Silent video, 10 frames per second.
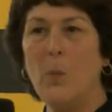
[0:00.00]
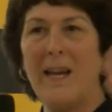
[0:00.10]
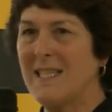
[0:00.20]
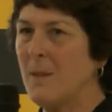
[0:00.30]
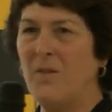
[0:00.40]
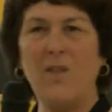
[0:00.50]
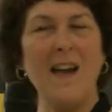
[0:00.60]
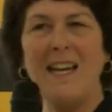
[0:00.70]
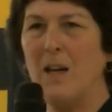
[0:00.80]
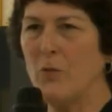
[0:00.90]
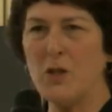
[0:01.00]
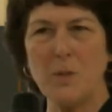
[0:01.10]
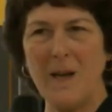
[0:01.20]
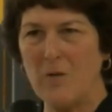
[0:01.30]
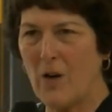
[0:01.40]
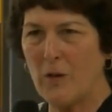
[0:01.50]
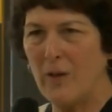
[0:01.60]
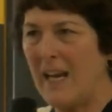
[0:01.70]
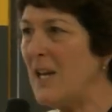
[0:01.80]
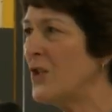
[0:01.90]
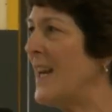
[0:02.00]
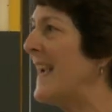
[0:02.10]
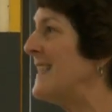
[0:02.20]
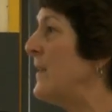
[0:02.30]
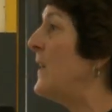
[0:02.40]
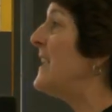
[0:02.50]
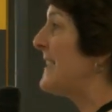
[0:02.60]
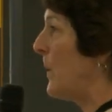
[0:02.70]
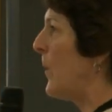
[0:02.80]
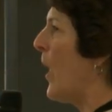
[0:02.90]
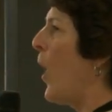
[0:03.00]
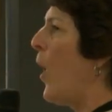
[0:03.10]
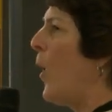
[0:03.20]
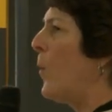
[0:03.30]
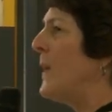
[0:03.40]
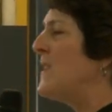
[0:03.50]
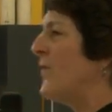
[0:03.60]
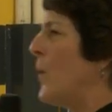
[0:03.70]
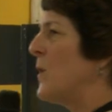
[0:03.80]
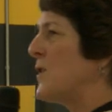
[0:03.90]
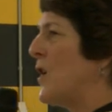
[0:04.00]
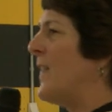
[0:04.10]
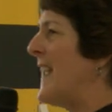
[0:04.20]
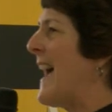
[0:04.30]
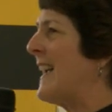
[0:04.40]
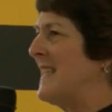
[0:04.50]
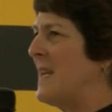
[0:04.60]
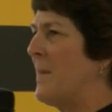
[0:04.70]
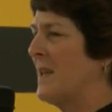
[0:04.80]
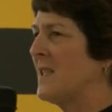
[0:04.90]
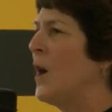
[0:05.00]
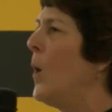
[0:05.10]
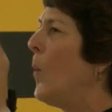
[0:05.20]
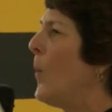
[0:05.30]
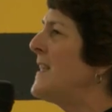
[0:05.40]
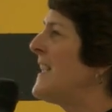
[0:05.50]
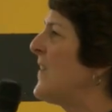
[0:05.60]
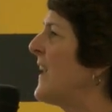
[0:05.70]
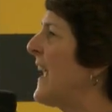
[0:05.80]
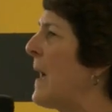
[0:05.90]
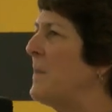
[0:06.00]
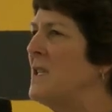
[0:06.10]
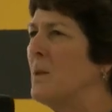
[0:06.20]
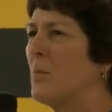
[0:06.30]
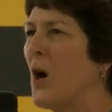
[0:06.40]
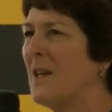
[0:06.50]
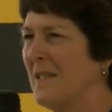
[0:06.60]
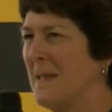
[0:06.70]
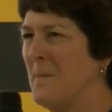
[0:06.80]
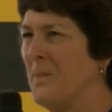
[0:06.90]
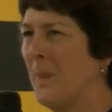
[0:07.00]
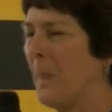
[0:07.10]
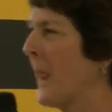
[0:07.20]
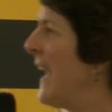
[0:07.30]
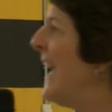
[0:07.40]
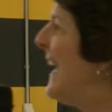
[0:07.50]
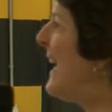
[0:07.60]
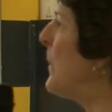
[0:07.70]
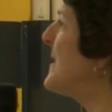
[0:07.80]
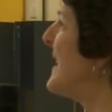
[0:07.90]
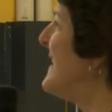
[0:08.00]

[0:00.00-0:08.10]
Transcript: We had some fun enrichment and recreation activities, and we always focused on the academics. What do you think happened in Brockton? It was a